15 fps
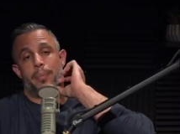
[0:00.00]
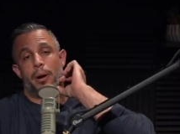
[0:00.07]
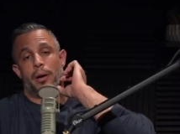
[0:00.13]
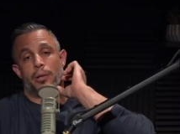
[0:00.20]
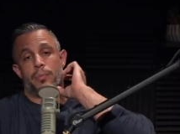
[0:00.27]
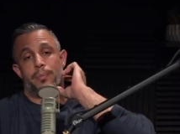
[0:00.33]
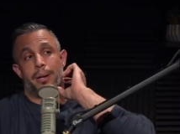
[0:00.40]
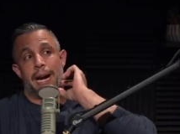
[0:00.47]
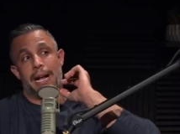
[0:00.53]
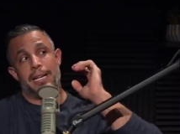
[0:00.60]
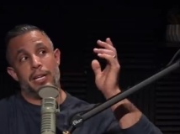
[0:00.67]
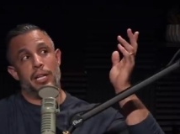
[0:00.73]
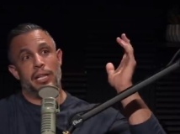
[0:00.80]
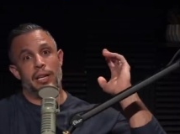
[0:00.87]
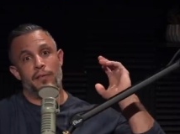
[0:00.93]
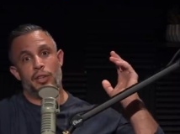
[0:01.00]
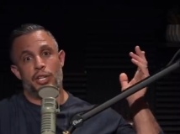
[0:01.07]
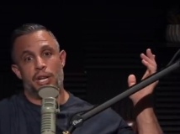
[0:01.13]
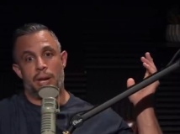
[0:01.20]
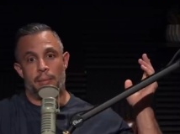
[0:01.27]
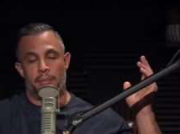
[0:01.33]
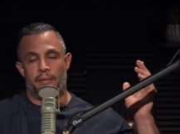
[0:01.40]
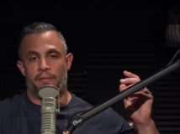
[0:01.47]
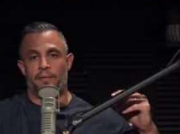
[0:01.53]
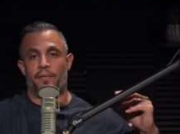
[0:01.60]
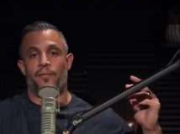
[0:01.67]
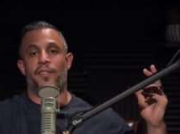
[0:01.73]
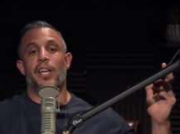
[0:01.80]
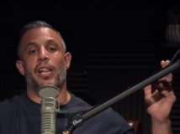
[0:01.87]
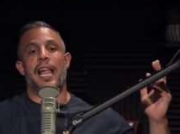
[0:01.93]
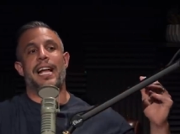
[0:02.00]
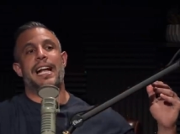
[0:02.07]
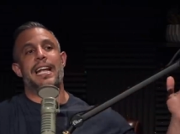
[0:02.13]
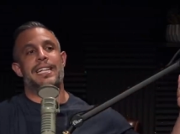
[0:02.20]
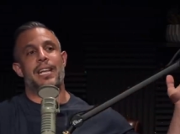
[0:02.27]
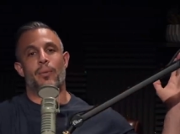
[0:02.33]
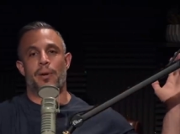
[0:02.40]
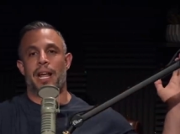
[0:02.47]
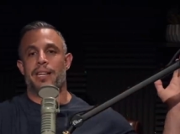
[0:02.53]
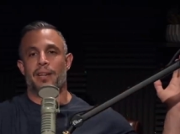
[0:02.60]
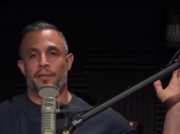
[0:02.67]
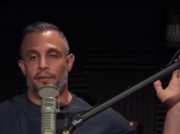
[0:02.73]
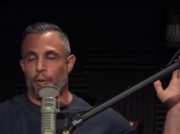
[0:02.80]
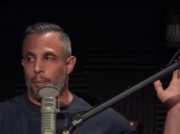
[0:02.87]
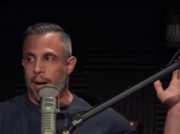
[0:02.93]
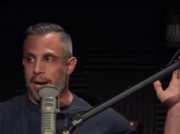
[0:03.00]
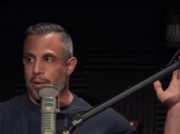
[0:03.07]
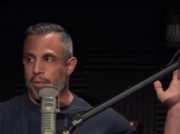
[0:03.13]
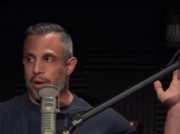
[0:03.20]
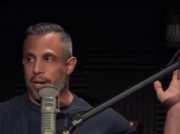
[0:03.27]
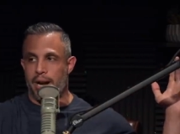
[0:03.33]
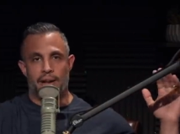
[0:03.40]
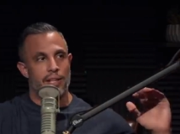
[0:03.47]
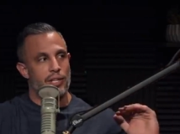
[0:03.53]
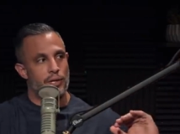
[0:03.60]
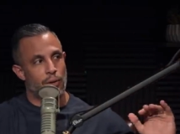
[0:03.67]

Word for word: parts, but I need to leave the gym and feel like I did when I did a full body workout. It's